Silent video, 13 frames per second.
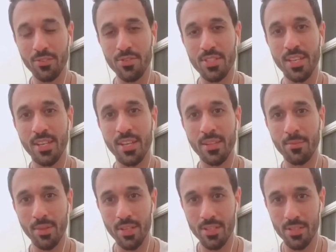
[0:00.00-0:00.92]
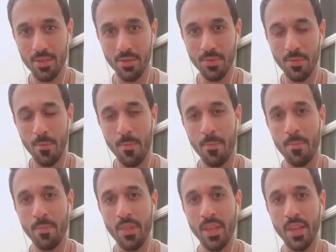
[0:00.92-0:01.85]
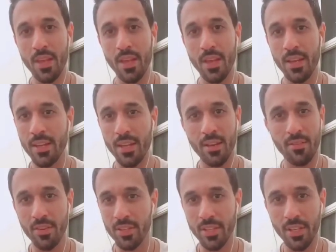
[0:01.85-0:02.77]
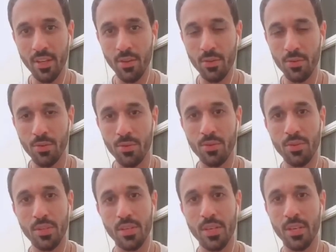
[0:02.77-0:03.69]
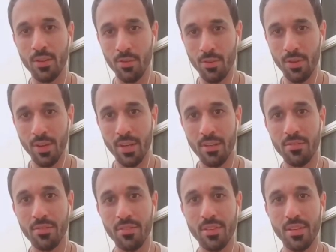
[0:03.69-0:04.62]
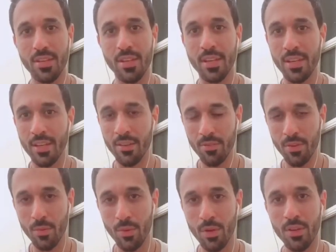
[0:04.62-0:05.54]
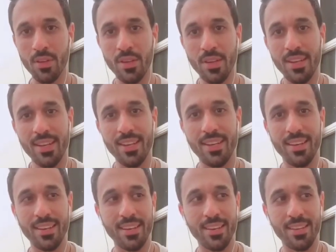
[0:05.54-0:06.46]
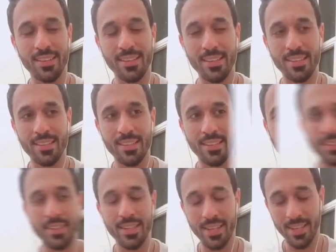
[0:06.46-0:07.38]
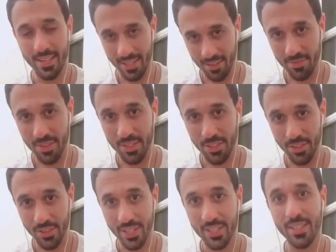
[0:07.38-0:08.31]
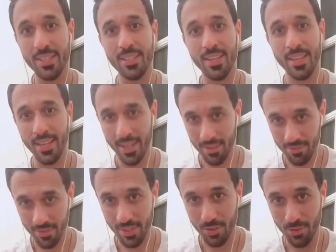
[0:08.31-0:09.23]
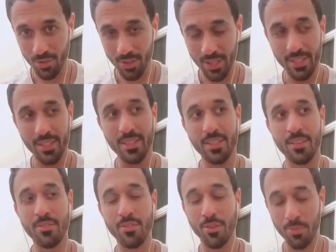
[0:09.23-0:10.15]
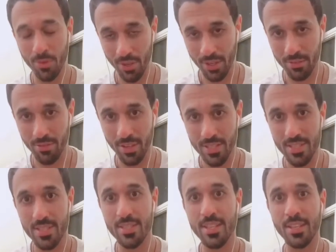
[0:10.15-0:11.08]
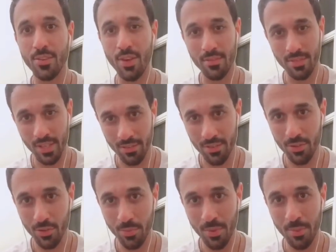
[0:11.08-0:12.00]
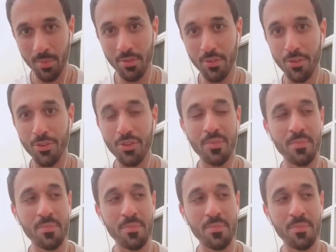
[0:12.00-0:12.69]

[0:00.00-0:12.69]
to say God bless you in everything you do in your life and everywhere. And I have been directed, I have been corrected from your advices that you have given to me before.